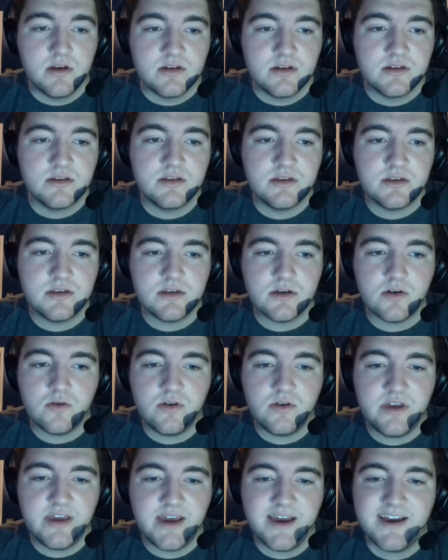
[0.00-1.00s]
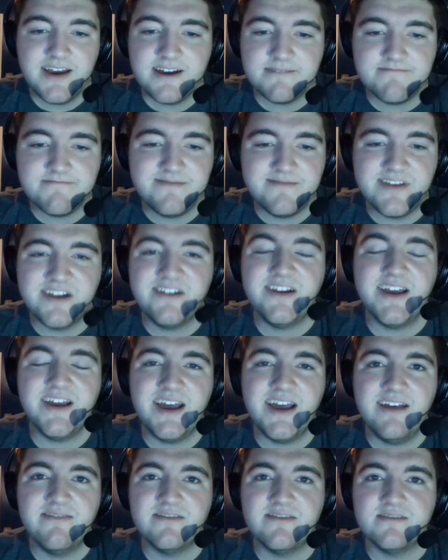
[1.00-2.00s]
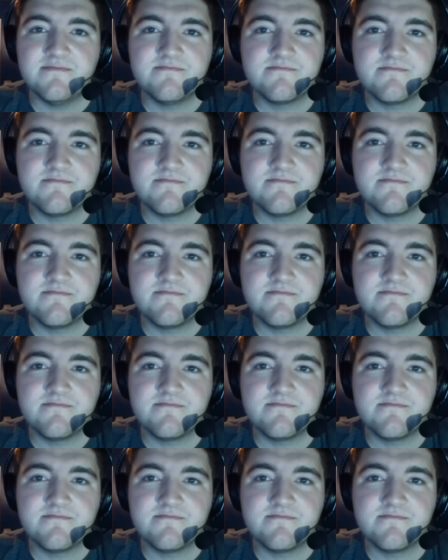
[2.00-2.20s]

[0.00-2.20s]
So yeah, there you have it.